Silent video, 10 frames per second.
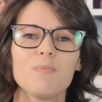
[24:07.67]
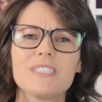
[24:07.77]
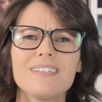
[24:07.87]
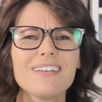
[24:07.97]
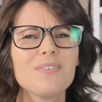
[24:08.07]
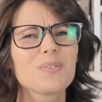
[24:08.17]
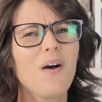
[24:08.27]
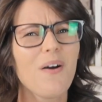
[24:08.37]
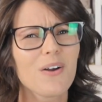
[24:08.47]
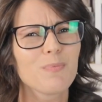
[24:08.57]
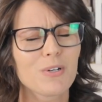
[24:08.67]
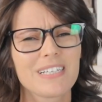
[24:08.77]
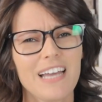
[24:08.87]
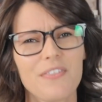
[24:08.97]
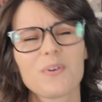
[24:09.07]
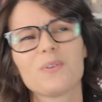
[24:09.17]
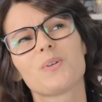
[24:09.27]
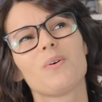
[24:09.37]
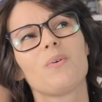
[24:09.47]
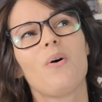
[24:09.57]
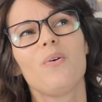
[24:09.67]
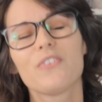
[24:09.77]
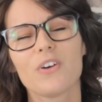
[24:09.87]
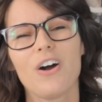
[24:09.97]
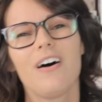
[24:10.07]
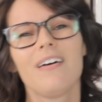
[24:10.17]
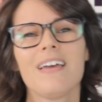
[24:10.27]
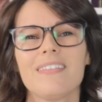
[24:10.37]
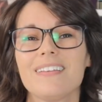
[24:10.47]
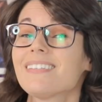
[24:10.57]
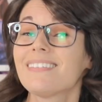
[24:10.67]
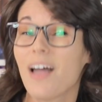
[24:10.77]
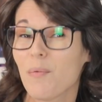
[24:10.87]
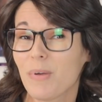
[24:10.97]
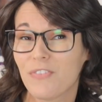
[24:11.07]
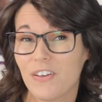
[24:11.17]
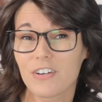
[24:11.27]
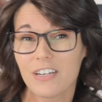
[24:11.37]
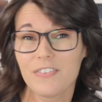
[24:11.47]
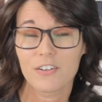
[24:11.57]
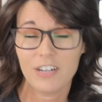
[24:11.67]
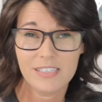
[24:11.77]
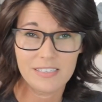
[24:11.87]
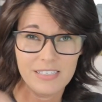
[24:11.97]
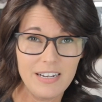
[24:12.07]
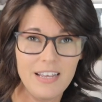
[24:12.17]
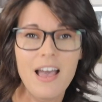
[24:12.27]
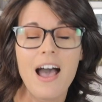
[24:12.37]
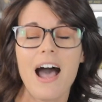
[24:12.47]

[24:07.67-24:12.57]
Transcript: But still, it was a hard book to get through. So overall, this is not my favorite in the Crescent City.